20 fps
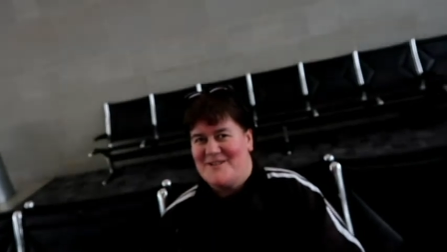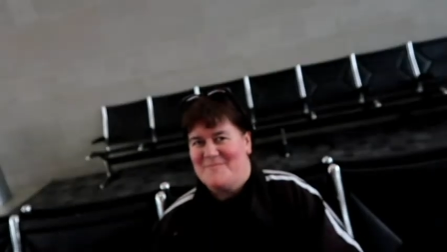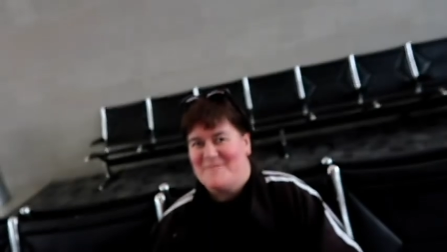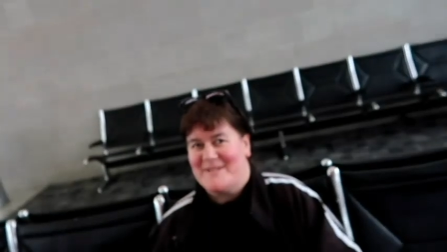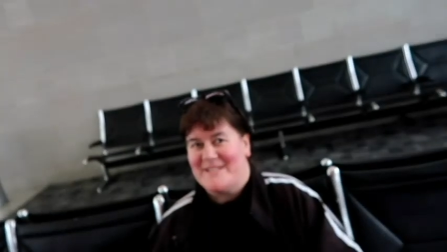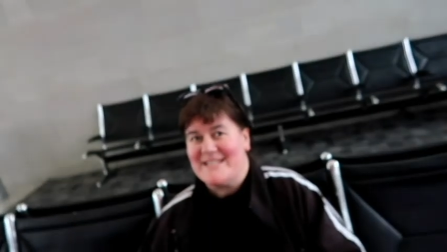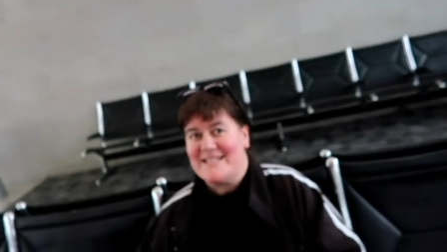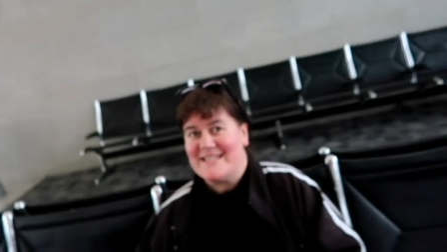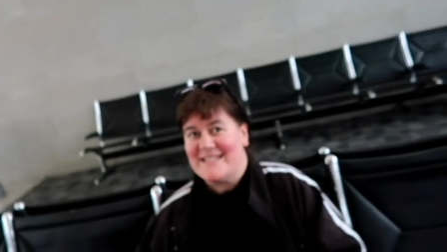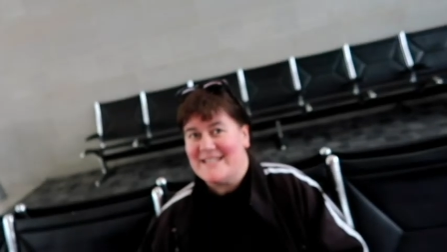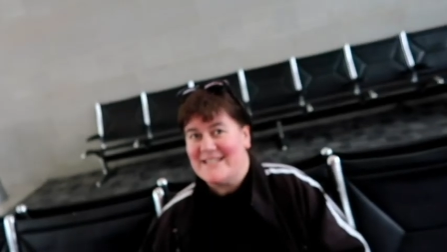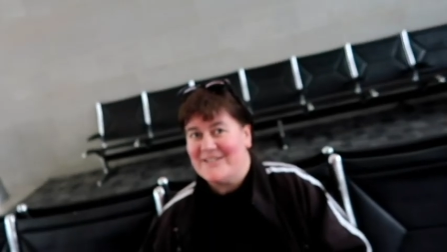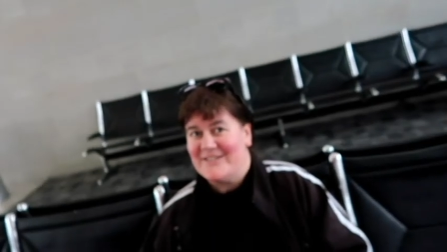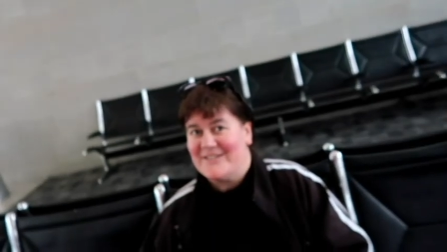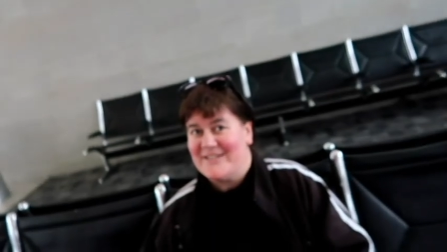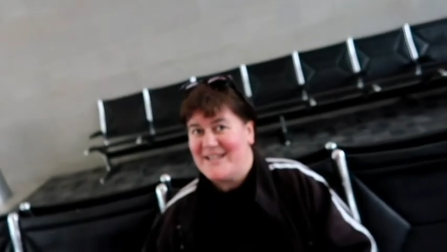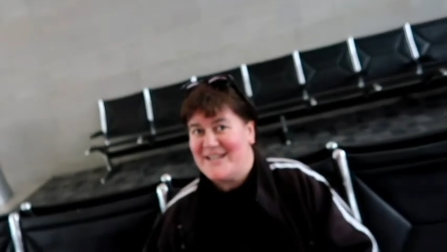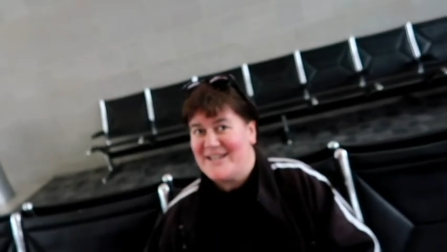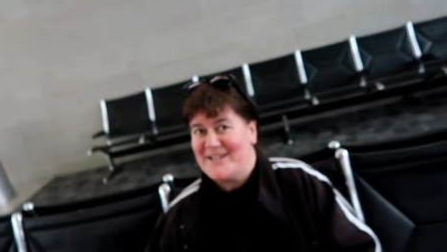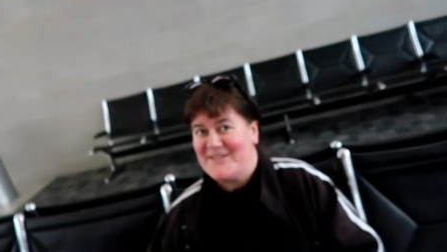But it's here
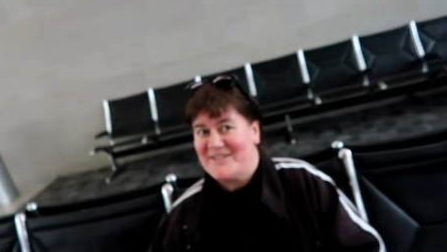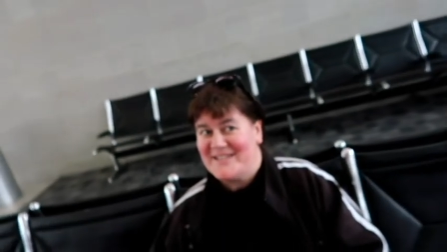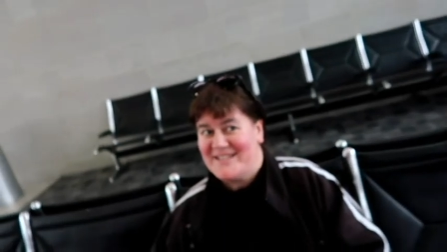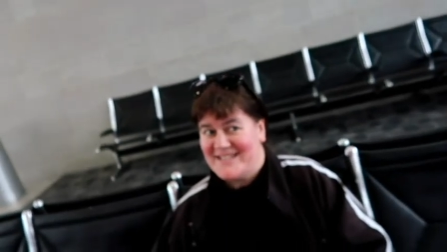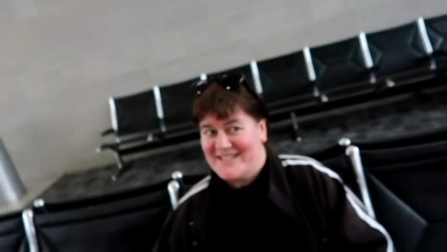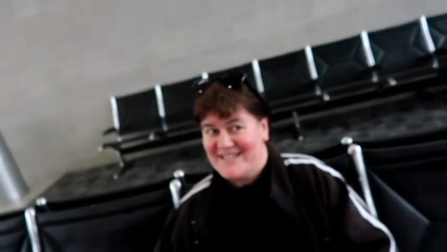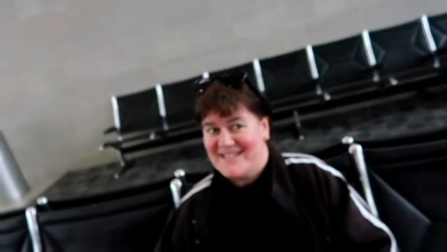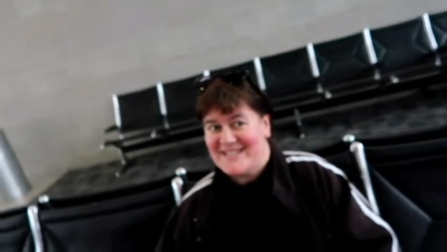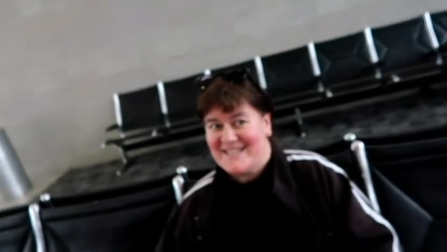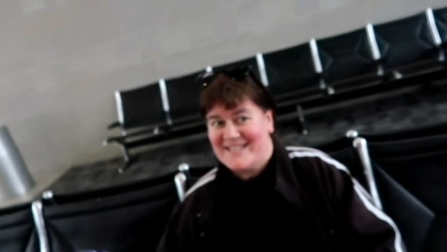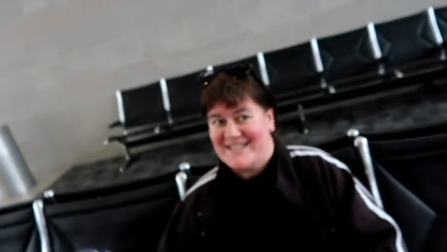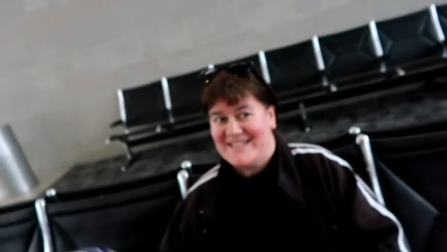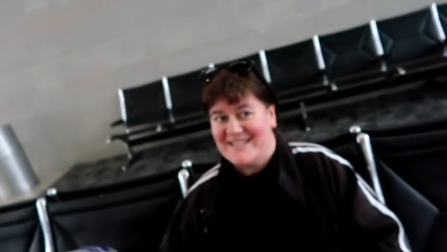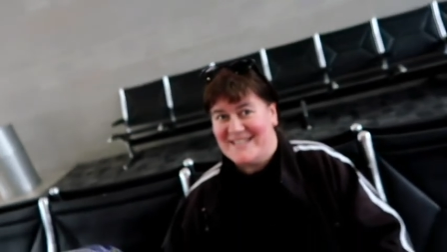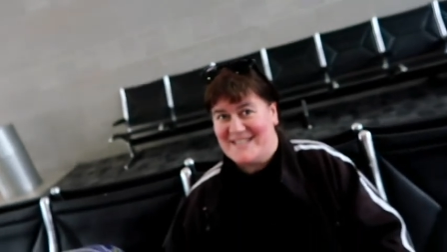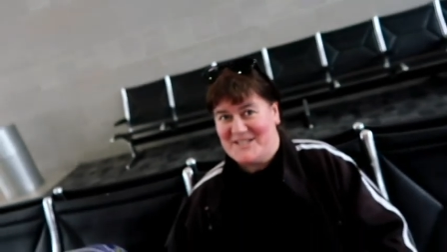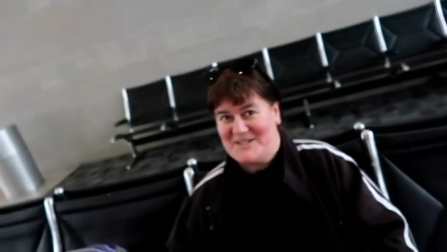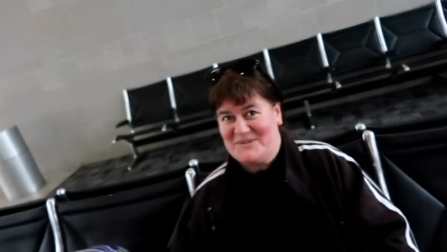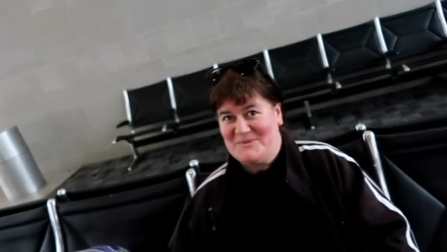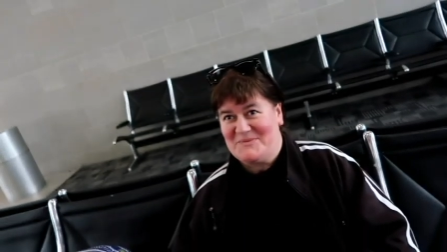now, and this is it.
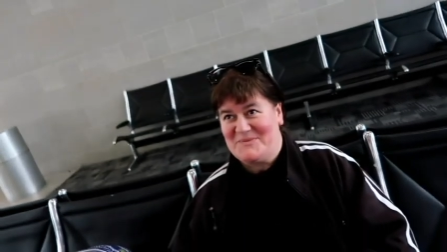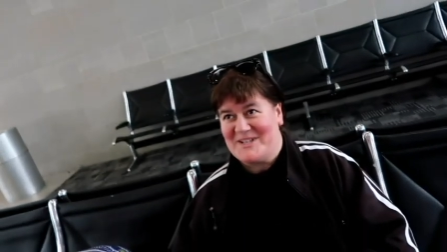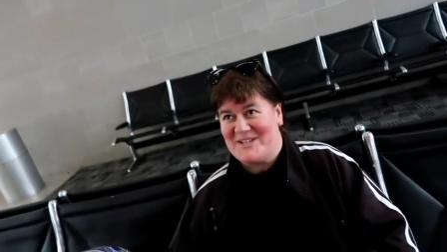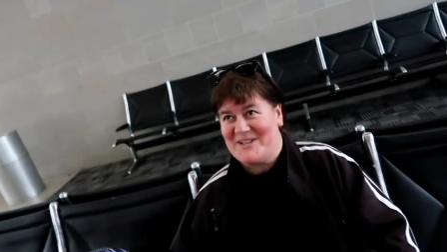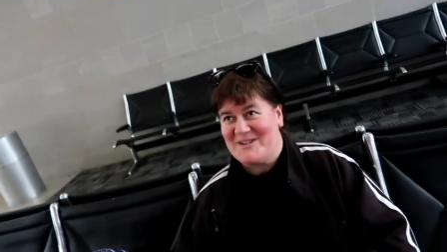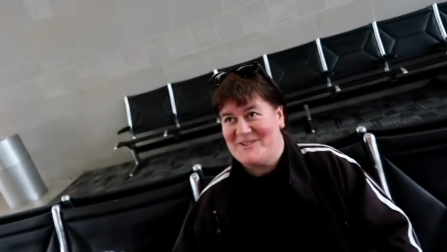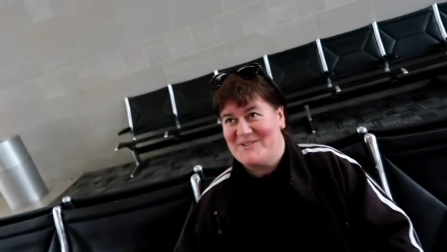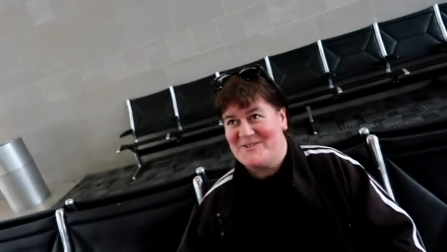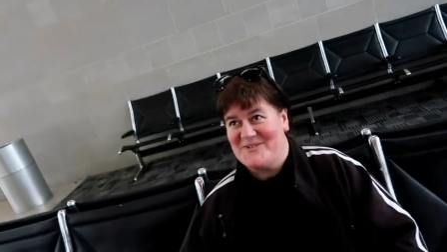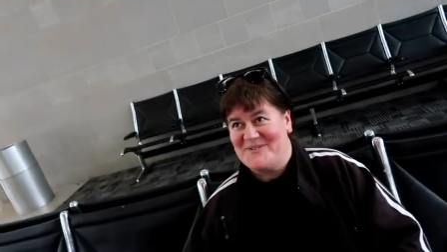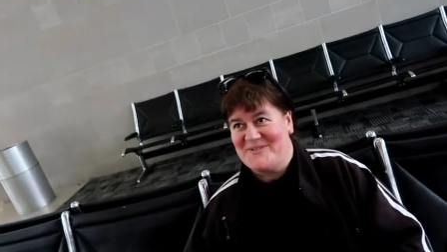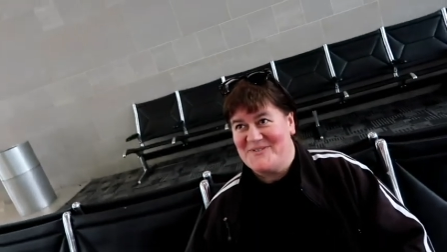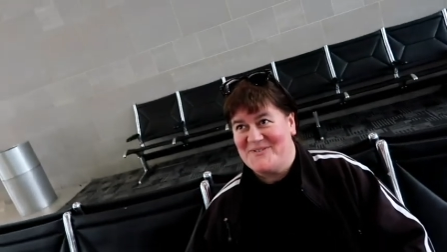Here we go.